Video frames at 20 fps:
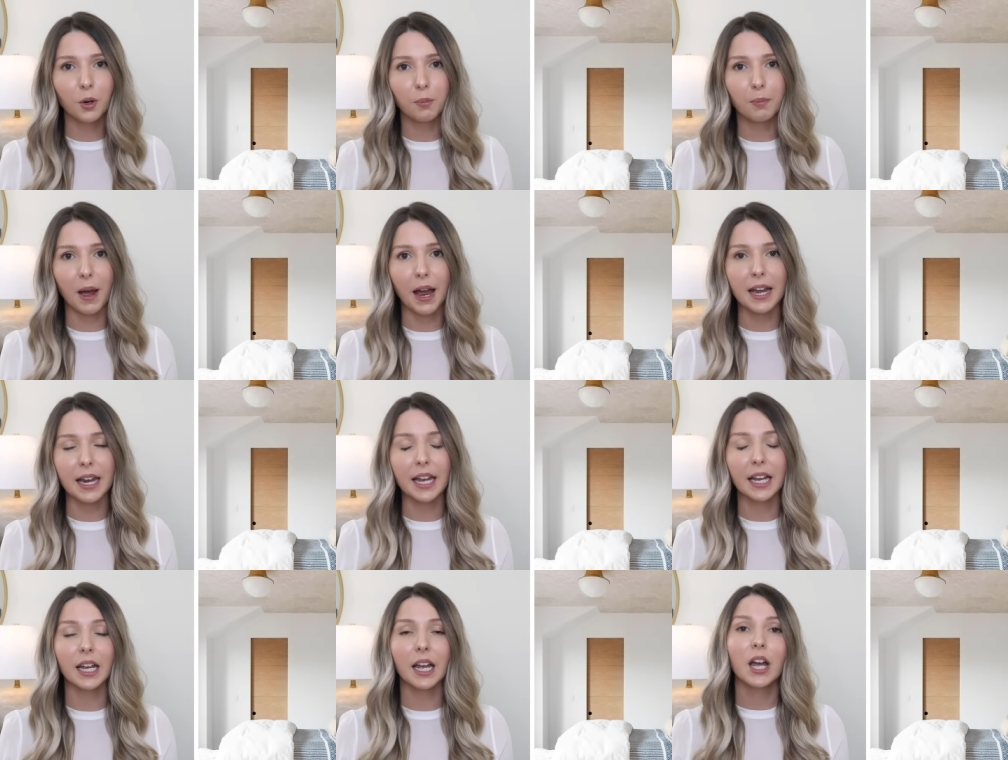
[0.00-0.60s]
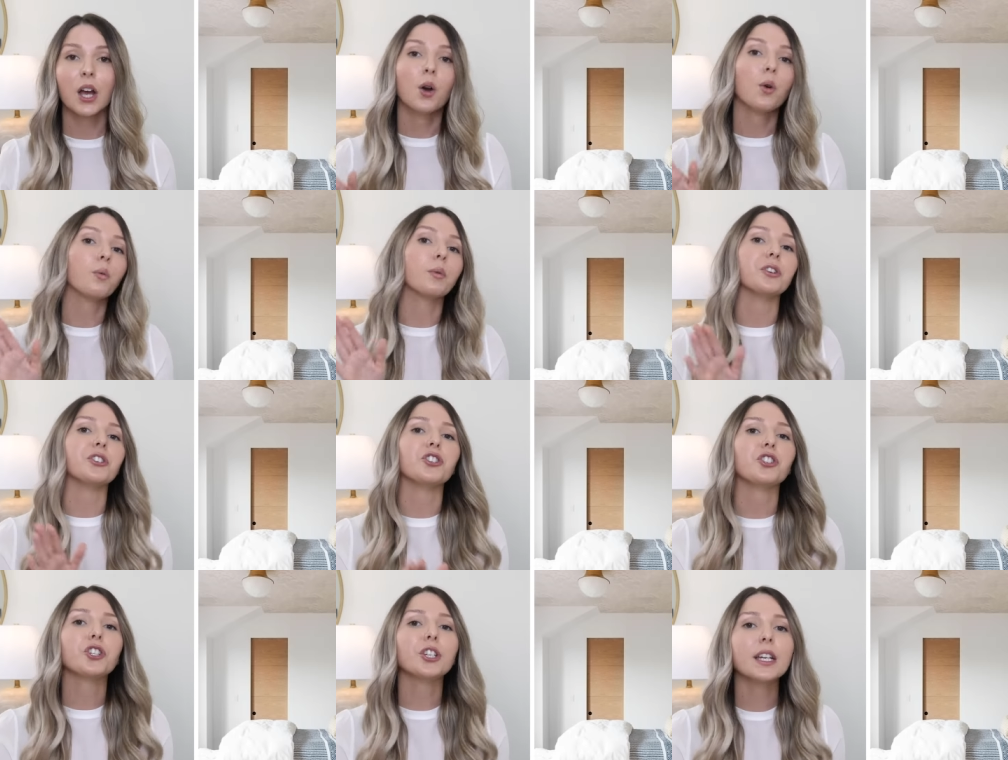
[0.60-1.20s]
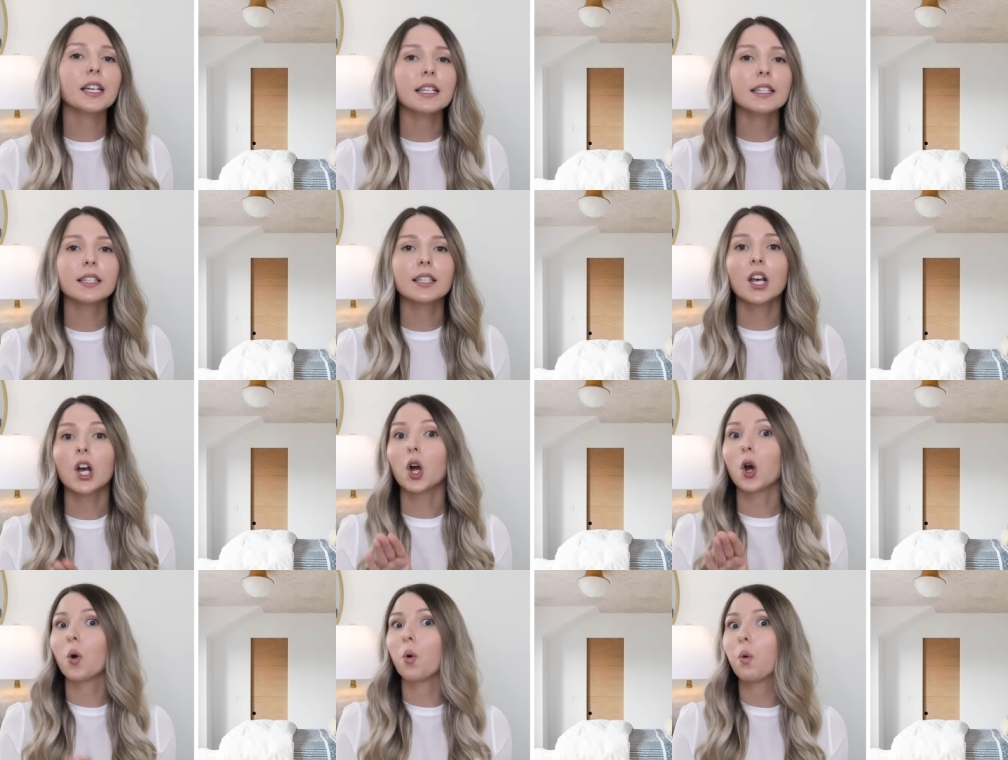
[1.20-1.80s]
your bedding with sheets,
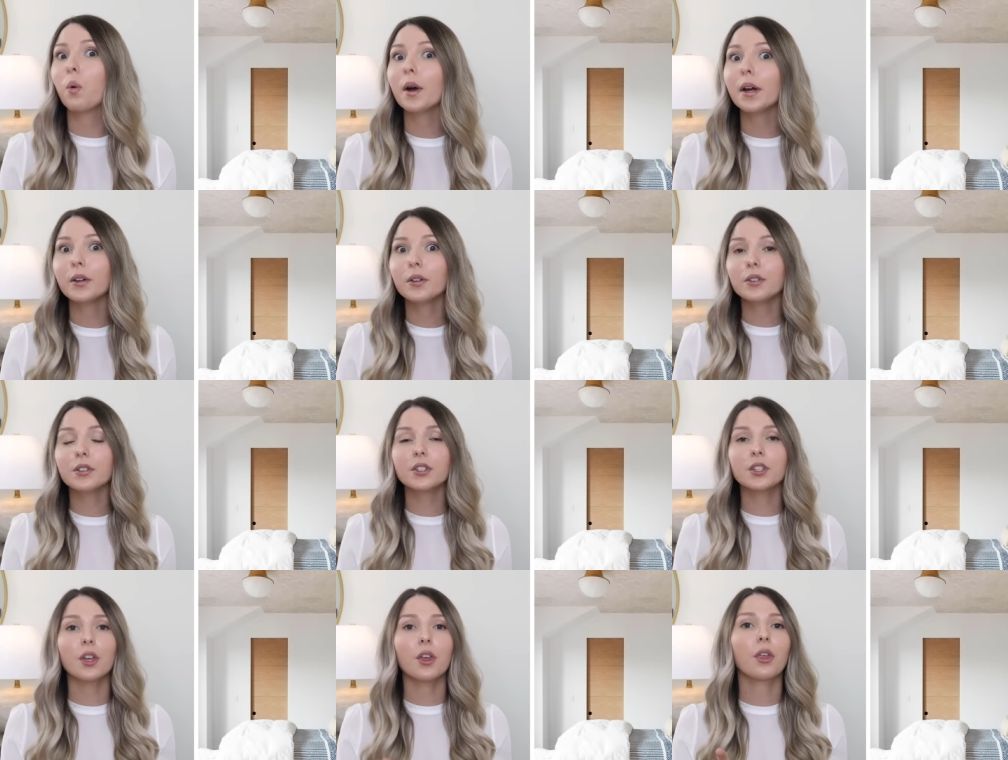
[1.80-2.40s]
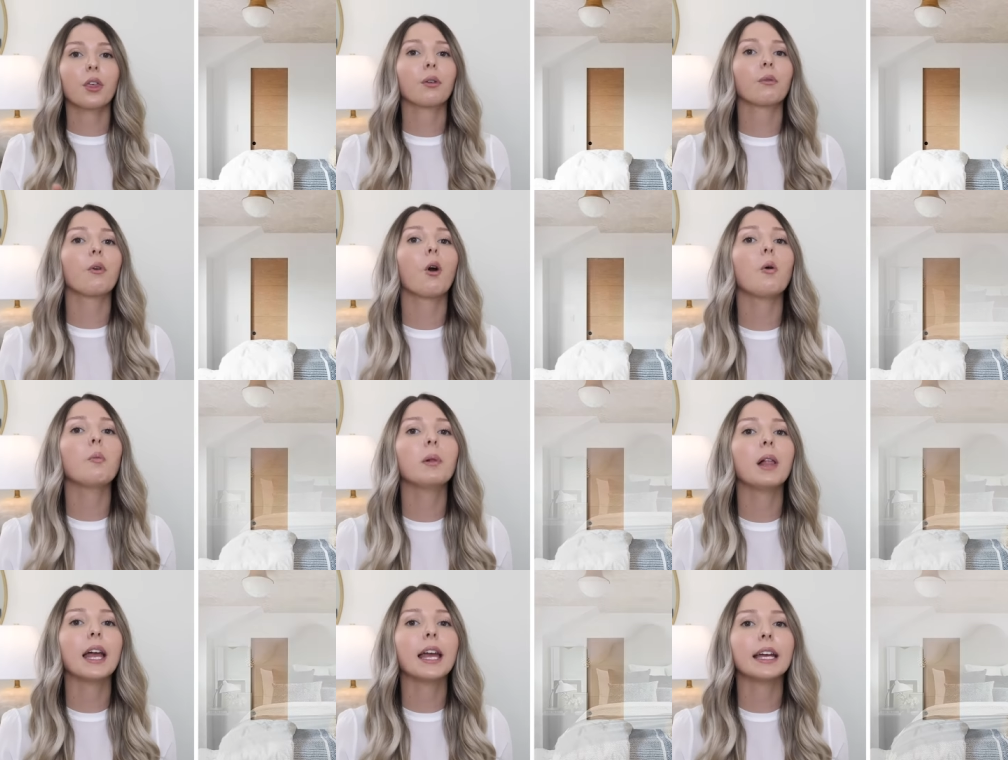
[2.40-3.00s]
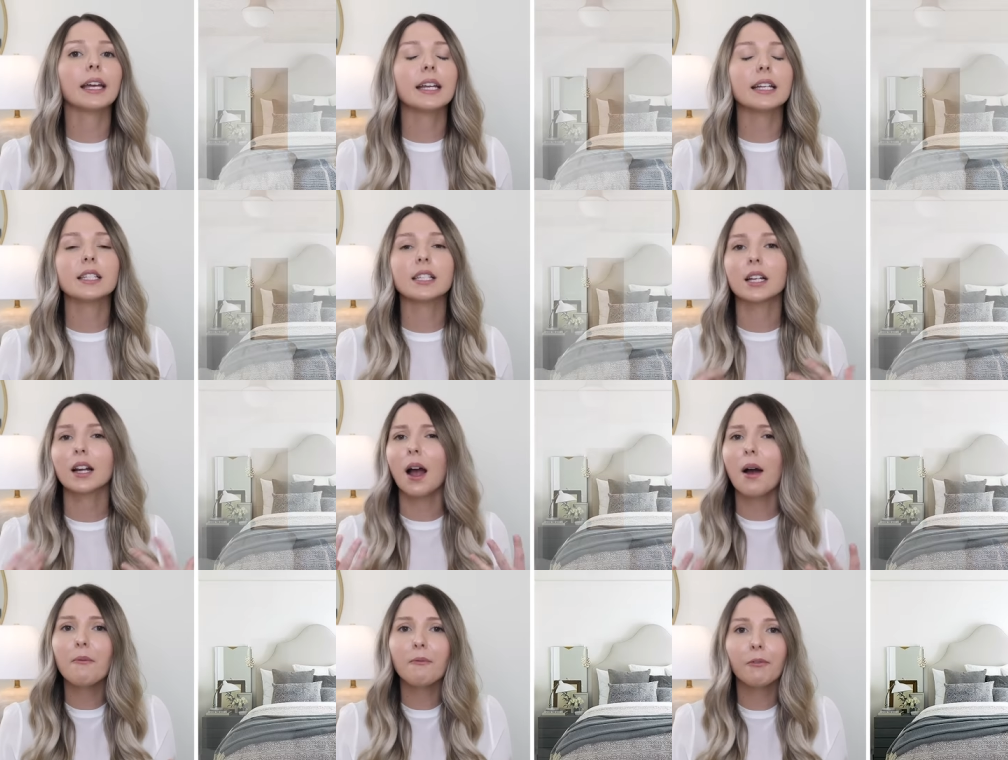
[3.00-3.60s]
quilts, throw blankets,
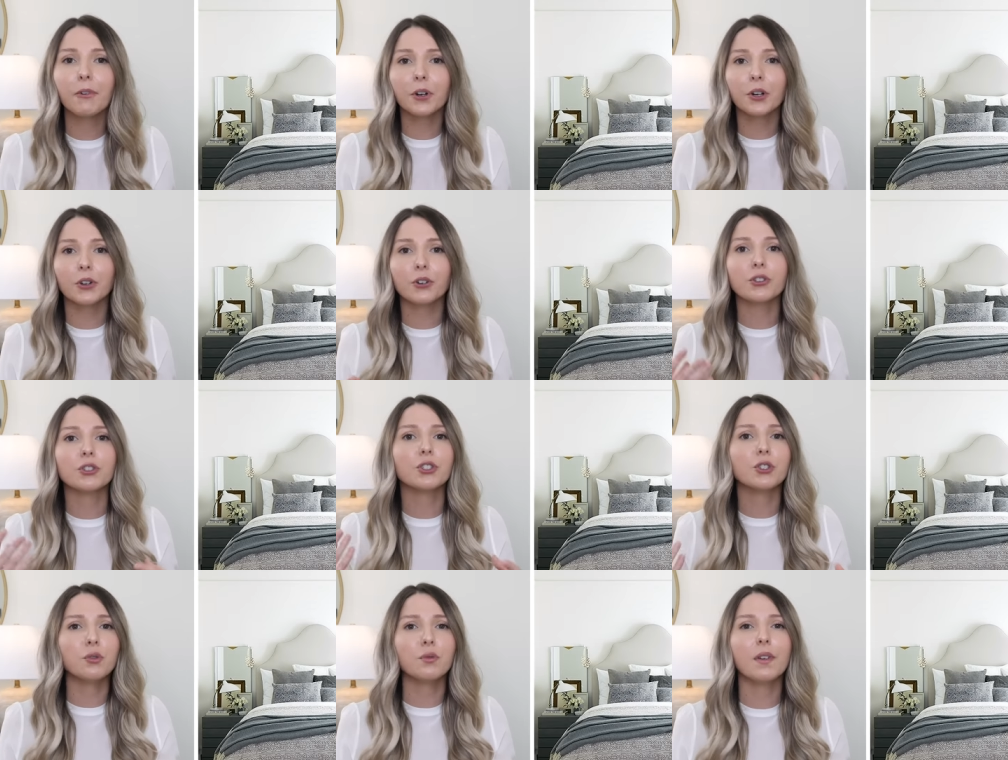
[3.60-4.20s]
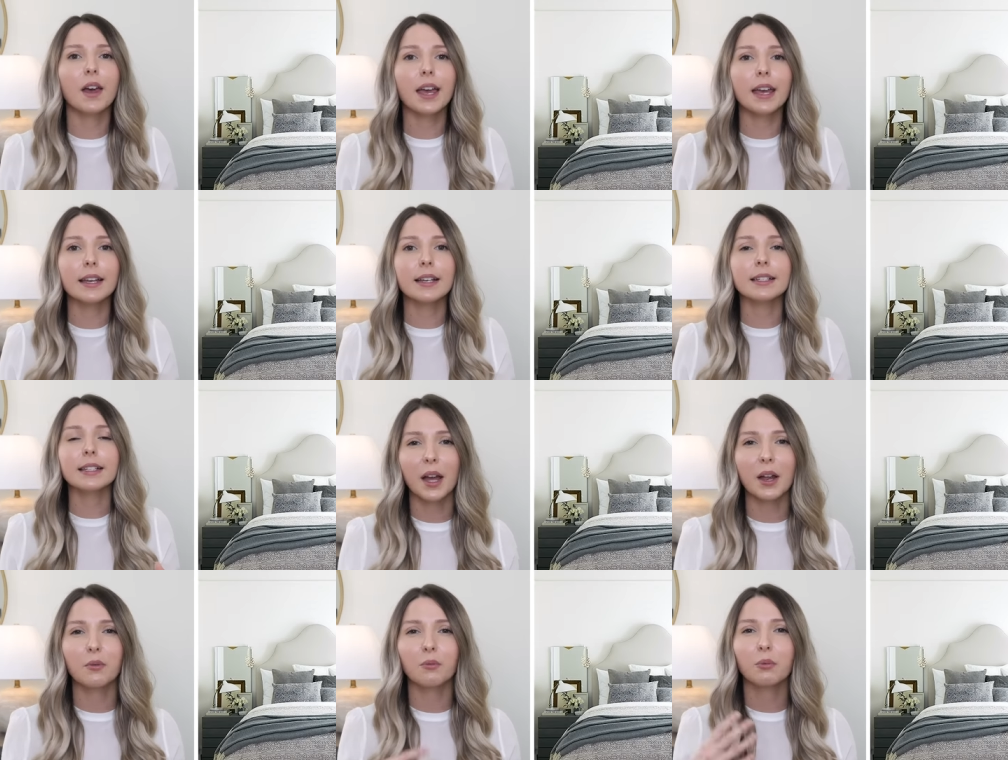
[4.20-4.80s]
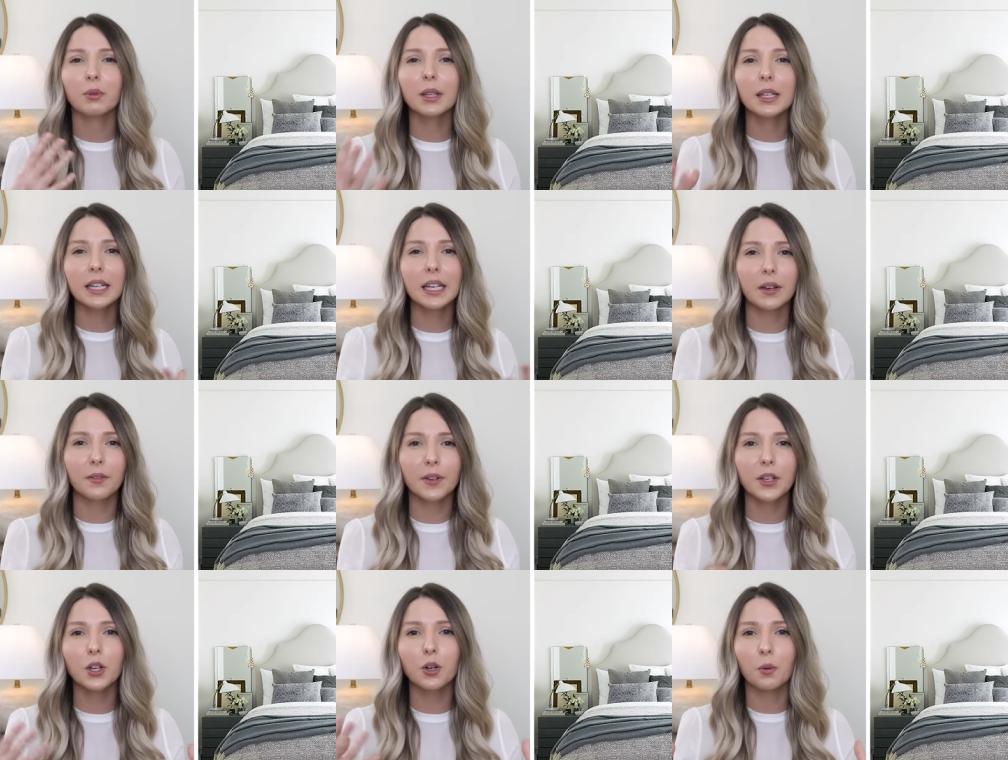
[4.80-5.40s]
comforters, duvets, and really
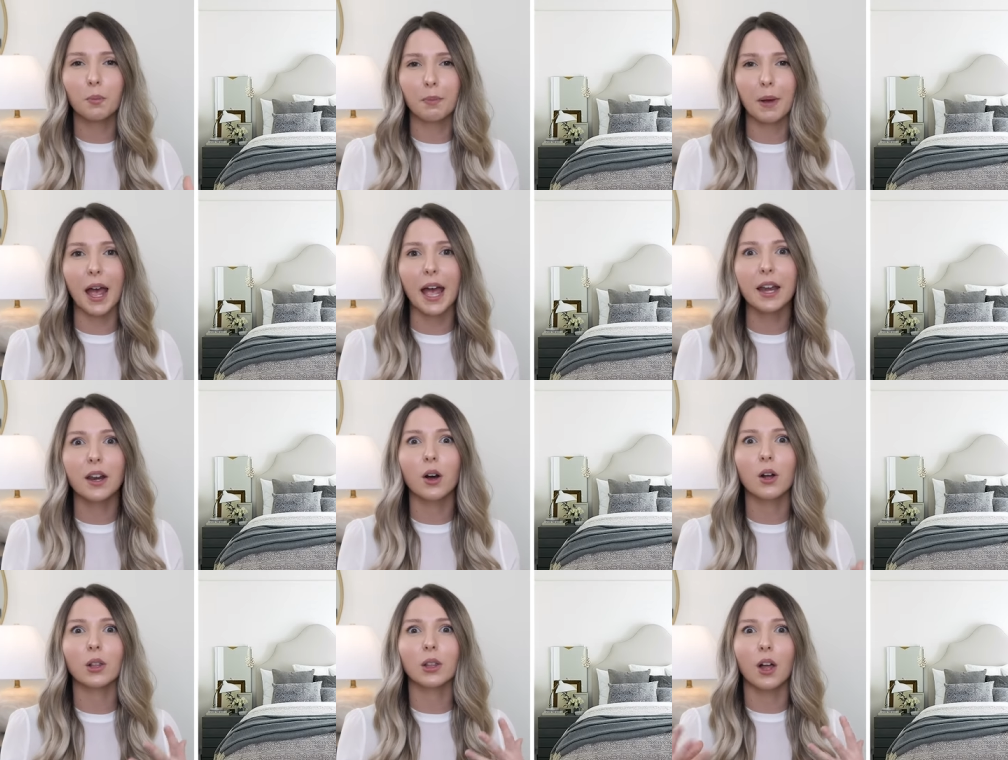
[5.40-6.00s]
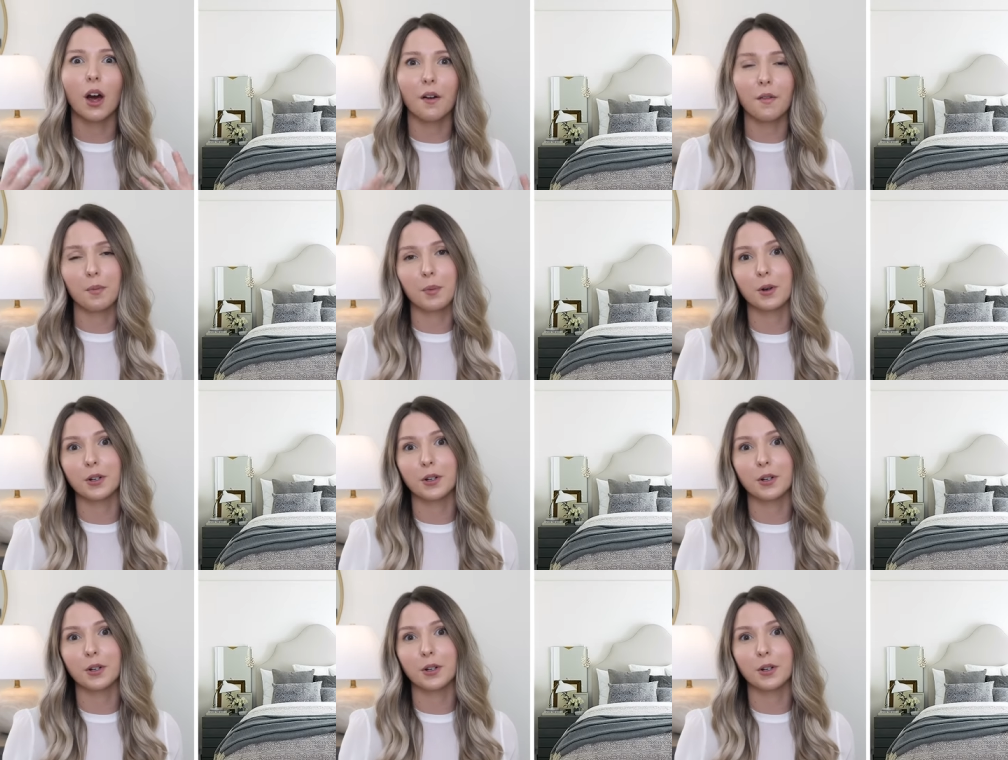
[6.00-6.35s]
giving your bed a lot of